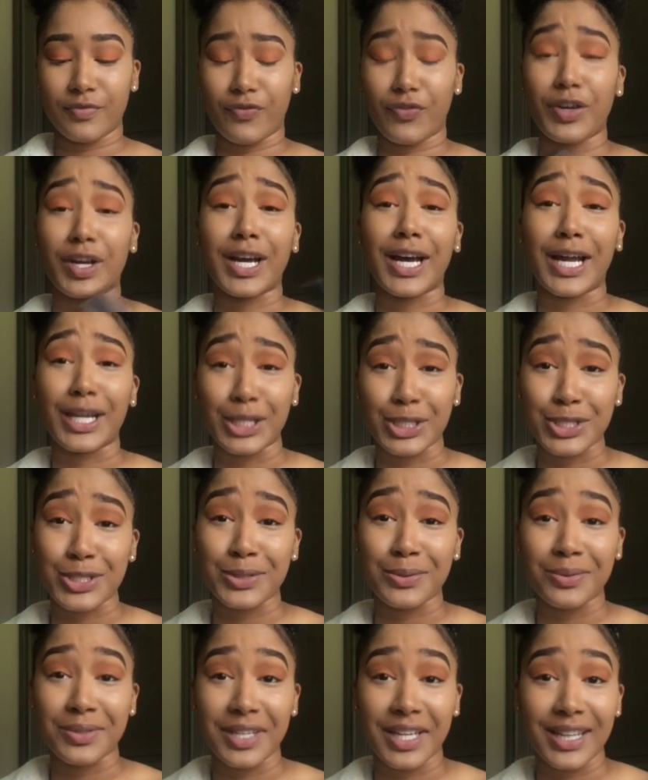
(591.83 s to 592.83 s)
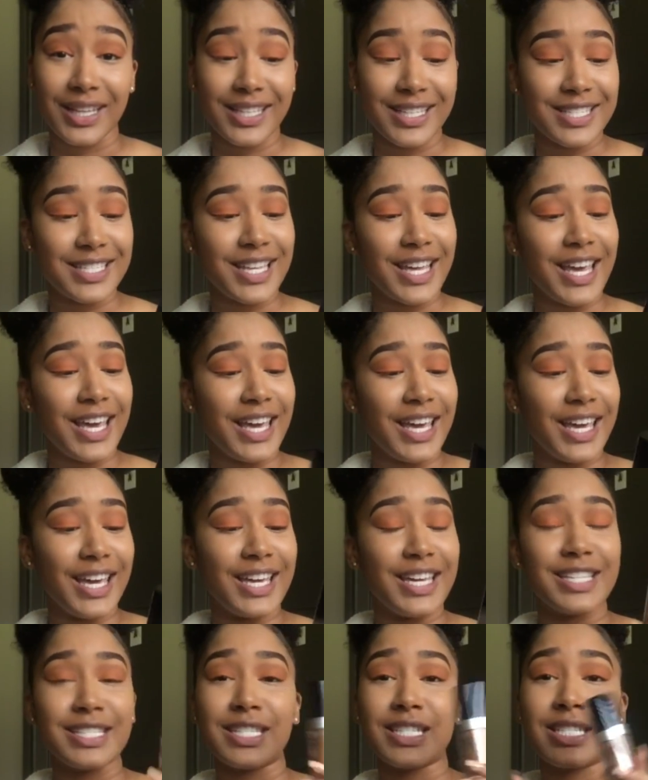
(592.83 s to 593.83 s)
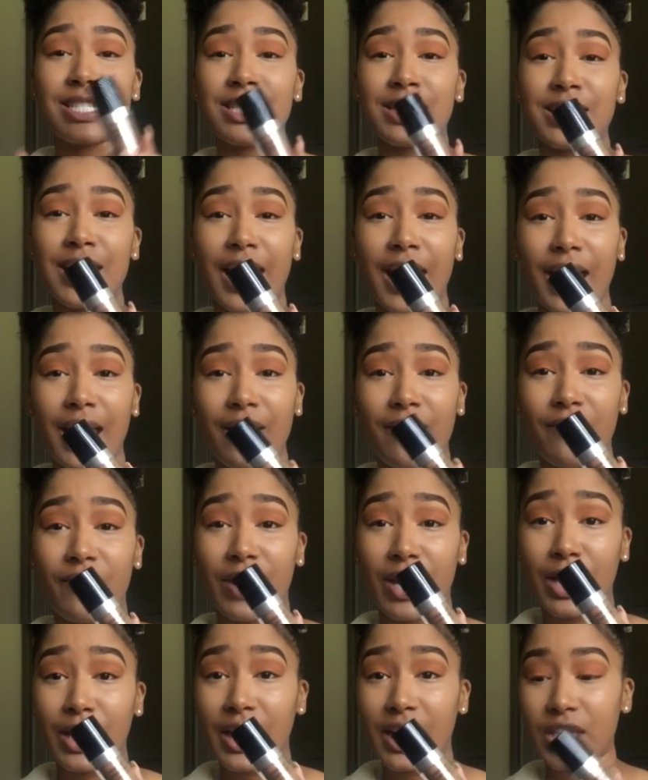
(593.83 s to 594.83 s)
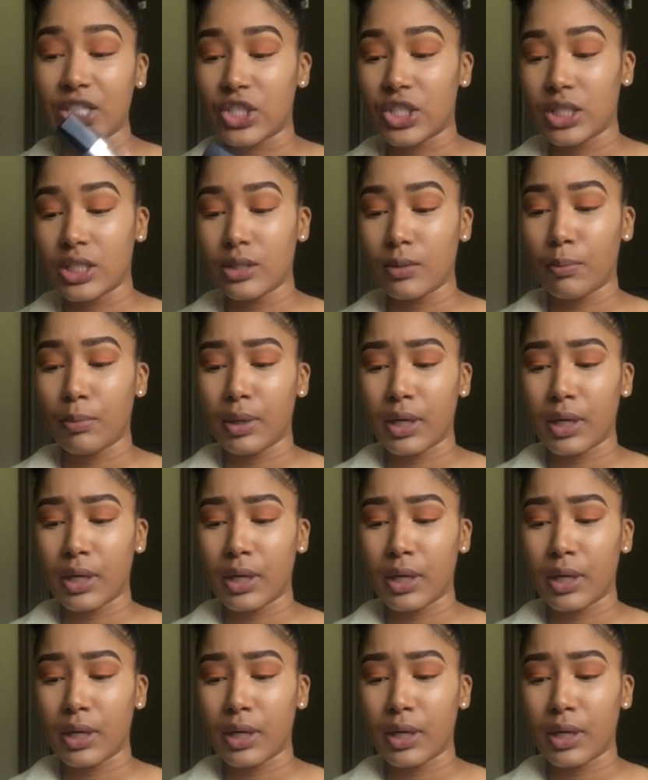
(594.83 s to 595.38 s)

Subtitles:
for college student at least is this foundation.